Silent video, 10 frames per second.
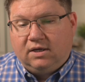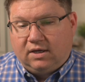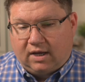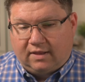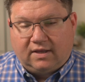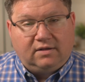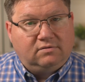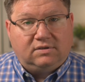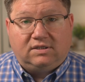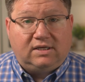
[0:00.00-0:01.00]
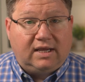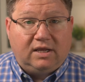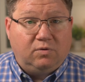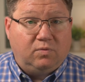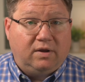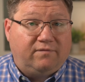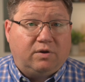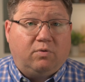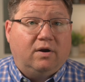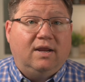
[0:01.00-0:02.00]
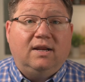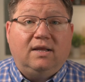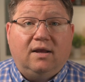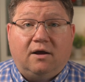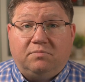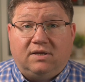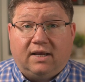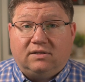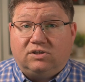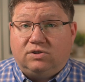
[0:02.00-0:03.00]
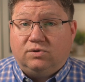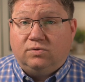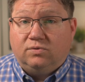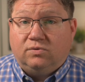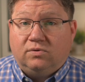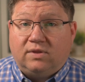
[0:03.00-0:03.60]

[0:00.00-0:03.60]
and then see if there were any updates to